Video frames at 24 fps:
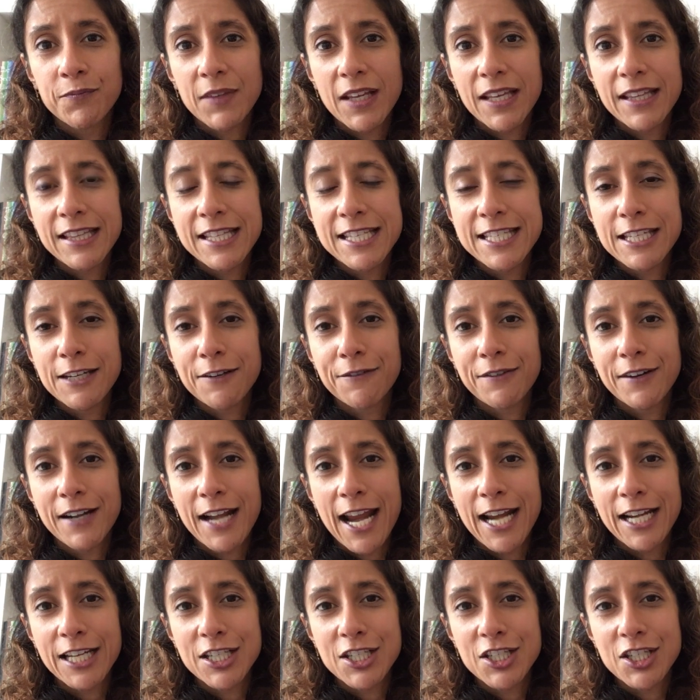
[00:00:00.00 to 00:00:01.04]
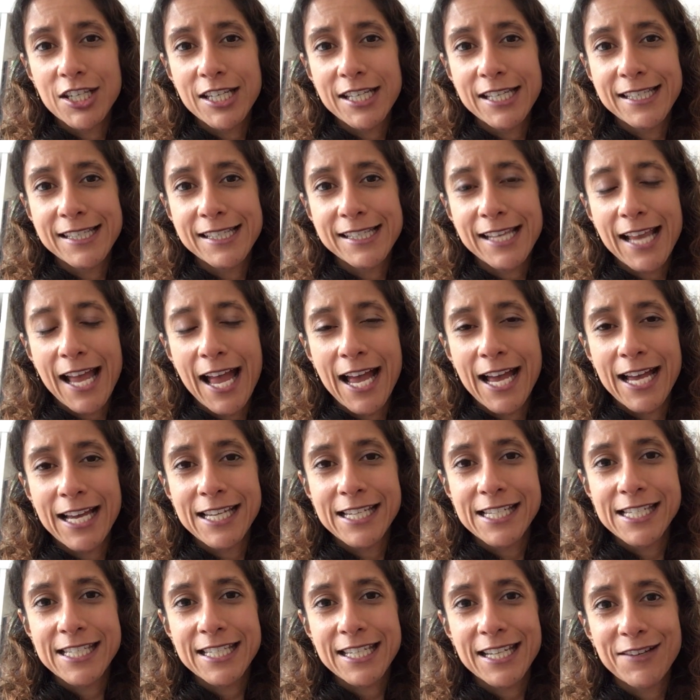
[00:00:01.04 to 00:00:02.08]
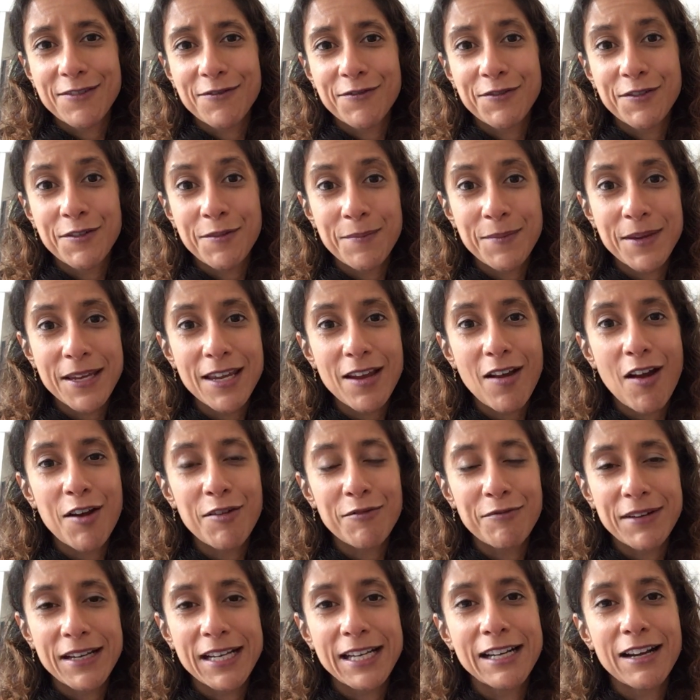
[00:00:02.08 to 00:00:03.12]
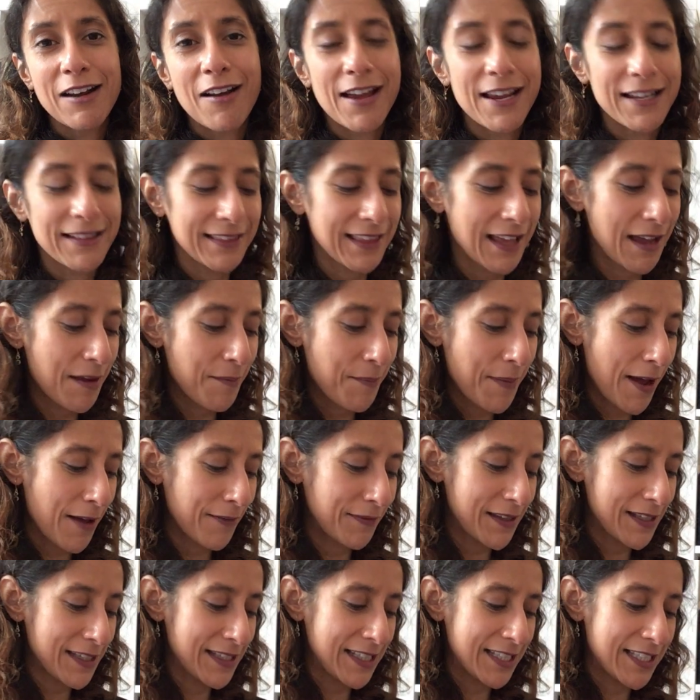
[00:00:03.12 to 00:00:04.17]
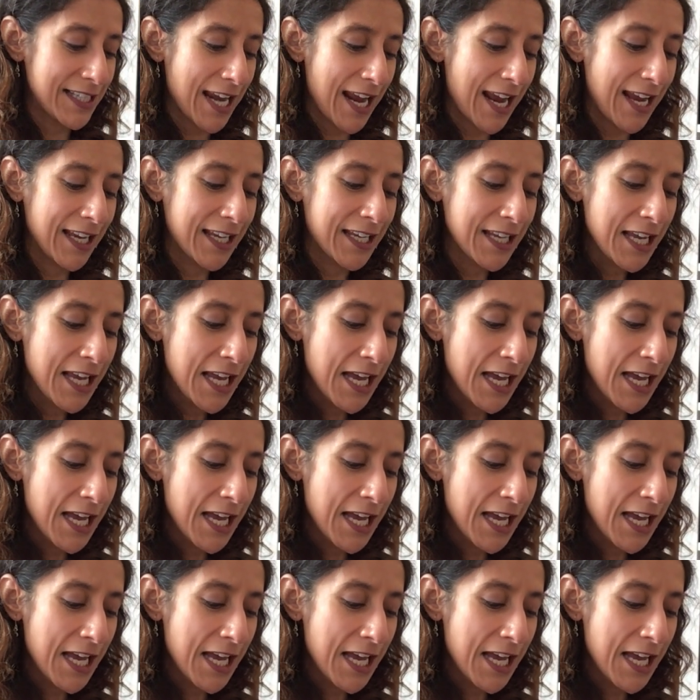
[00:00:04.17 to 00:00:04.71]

the different energies. And for me, I really like that about this deck.